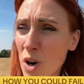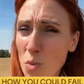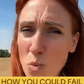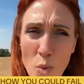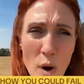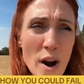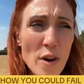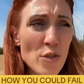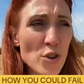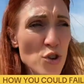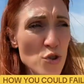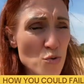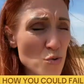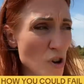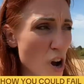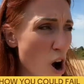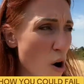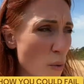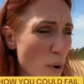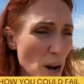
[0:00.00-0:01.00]
Where are you
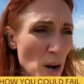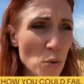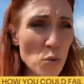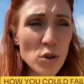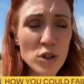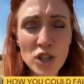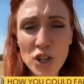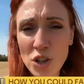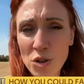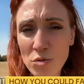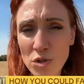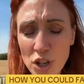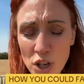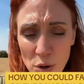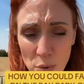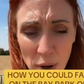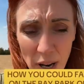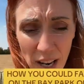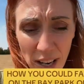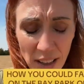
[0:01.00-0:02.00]
going? What are you
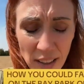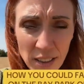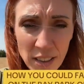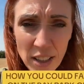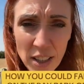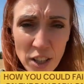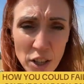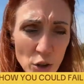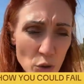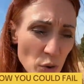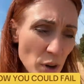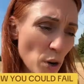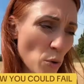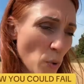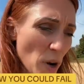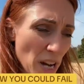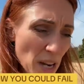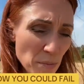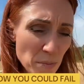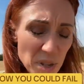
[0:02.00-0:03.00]
doing? You're in a
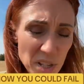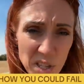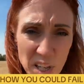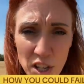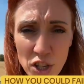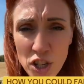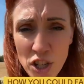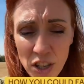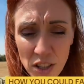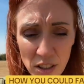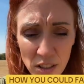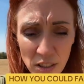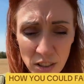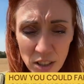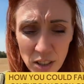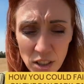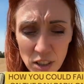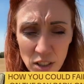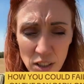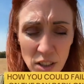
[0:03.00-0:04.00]
weird position.
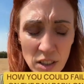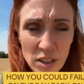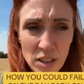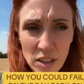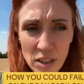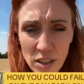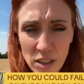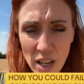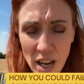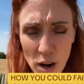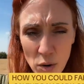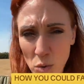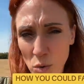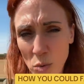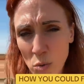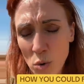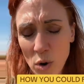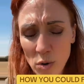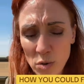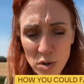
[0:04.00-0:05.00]
Yeah,
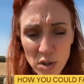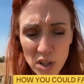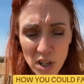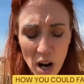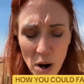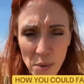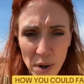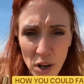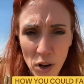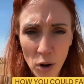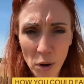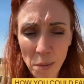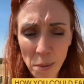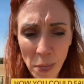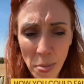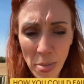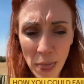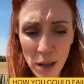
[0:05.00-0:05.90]
what was going on?"